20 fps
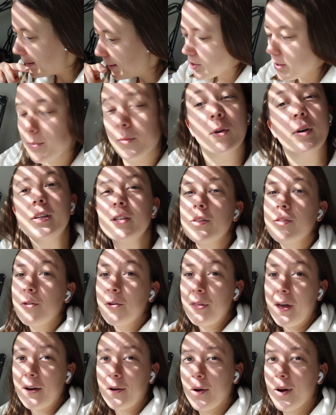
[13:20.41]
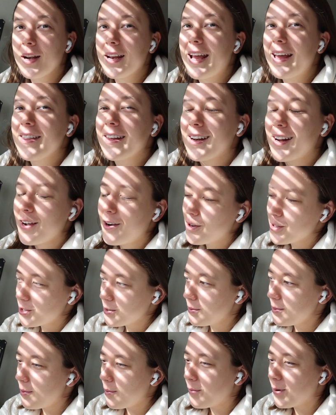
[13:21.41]
So I'm going to throw that on. And then I
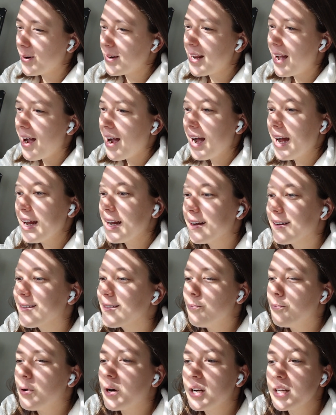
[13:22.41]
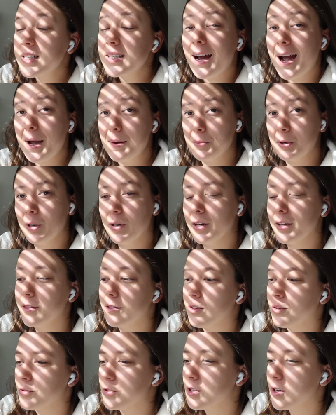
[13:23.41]
also remembered I put a timer on.
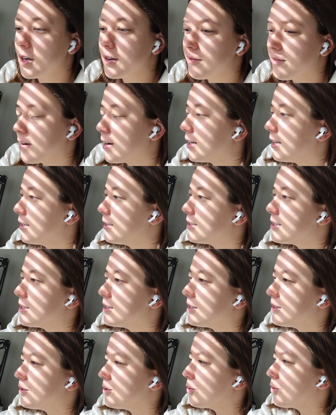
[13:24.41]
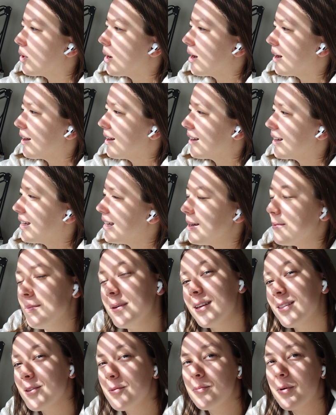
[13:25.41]
Those I find to keep
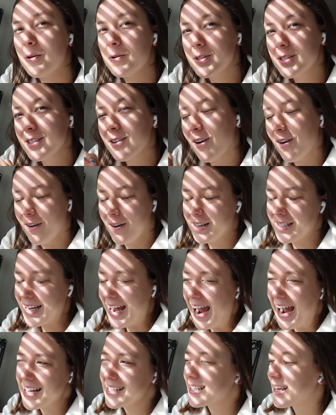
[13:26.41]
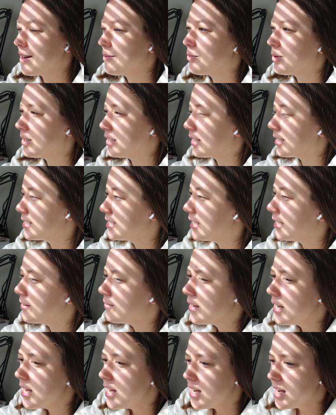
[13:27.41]
me the most on task and
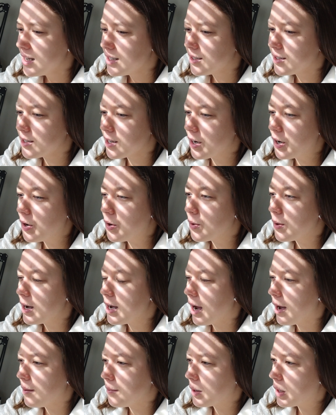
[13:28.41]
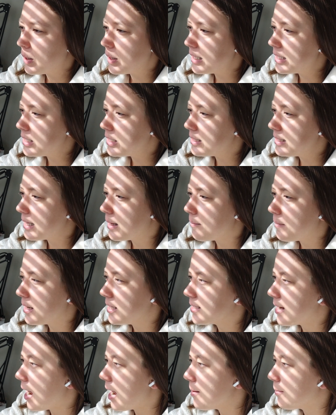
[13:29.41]
productive. So I'm going to set my
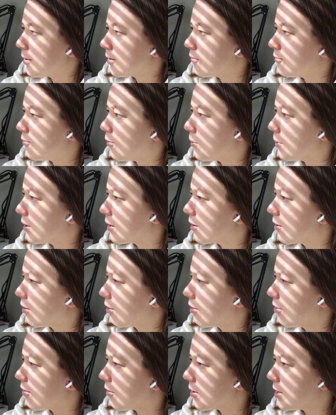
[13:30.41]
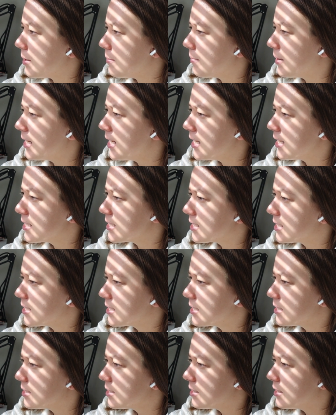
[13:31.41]
timer for 30
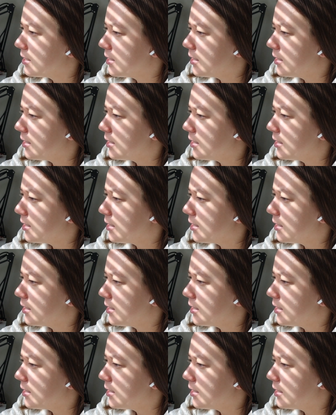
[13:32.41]
minutes.